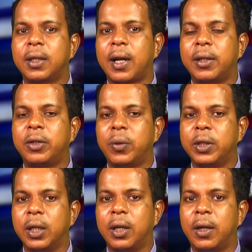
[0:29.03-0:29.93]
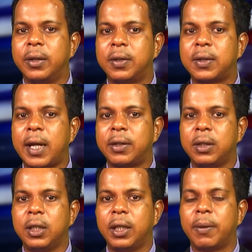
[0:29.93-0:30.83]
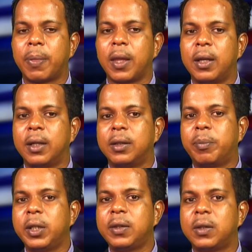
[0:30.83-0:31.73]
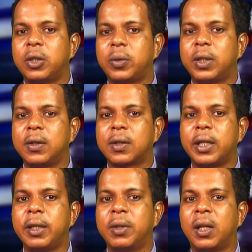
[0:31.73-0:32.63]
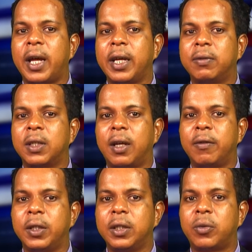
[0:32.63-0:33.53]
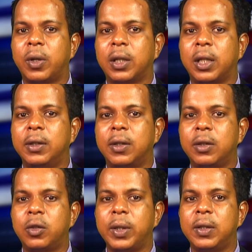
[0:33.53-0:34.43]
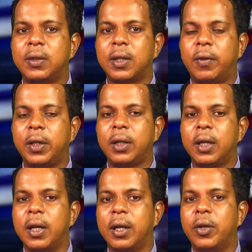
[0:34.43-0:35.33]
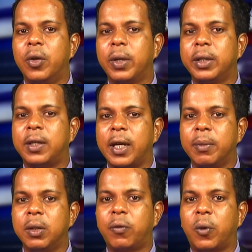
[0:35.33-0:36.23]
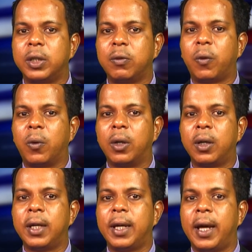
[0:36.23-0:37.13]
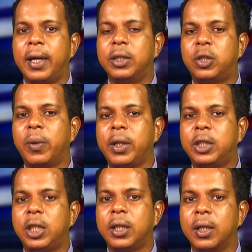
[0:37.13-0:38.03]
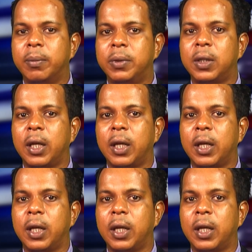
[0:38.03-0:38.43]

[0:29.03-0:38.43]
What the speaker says: Caledonia on Saturday. The police shootings claimed the lives of Israel Clinton, 27, Noel Diamond, 44, and Joel Jacobs,